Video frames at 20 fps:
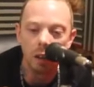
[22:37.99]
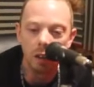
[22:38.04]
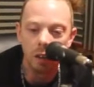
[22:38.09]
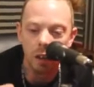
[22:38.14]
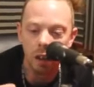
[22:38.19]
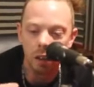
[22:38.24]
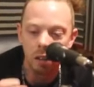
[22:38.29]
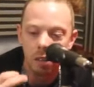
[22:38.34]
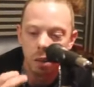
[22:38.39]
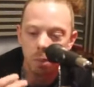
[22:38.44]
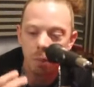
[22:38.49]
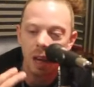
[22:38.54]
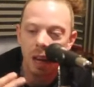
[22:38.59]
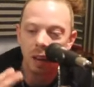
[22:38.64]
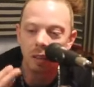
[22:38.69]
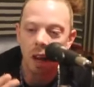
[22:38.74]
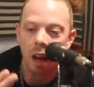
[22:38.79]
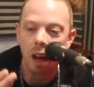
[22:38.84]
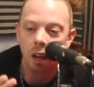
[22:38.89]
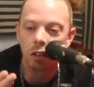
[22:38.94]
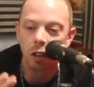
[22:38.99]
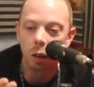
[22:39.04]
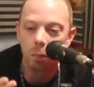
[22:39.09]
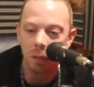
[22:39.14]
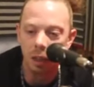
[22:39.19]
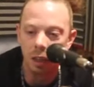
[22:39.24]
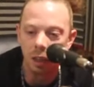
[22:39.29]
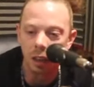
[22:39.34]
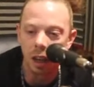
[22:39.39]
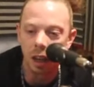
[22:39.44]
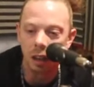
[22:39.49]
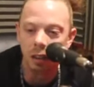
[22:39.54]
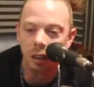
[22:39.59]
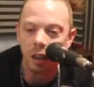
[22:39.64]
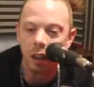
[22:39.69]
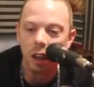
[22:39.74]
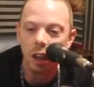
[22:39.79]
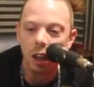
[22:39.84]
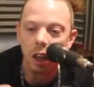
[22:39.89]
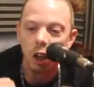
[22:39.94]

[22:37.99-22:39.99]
and you see me talk Jamaican,